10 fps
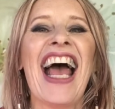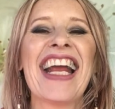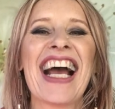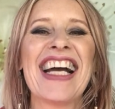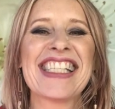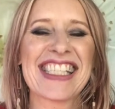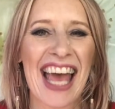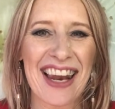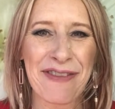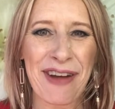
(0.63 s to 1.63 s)
Hey guys, it's
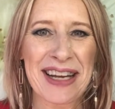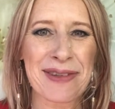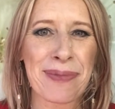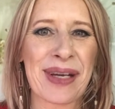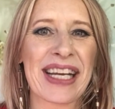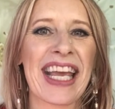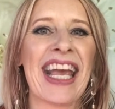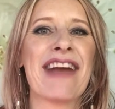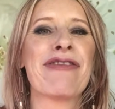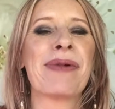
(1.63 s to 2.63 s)
Helen Vandenberghe
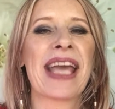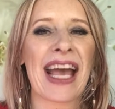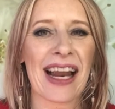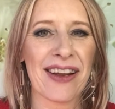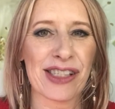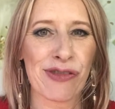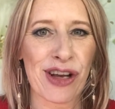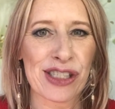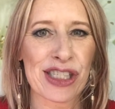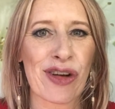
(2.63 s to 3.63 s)
here from
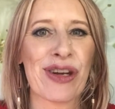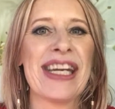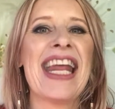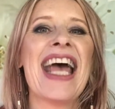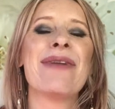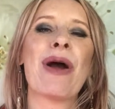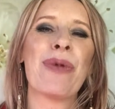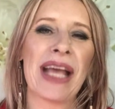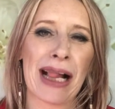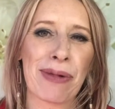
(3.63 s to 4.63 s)
GetClientsFast.net, where
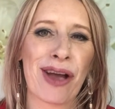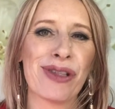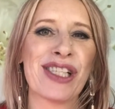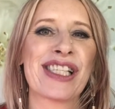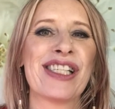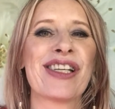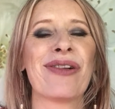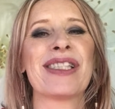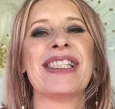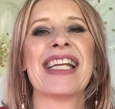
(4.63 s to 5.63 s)
we help coaches,
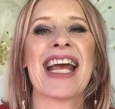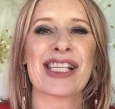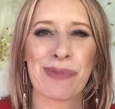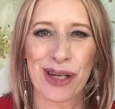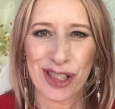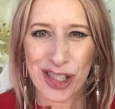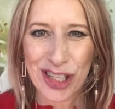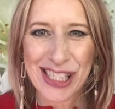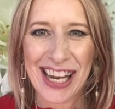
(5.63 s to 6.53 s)
consultants, and experts just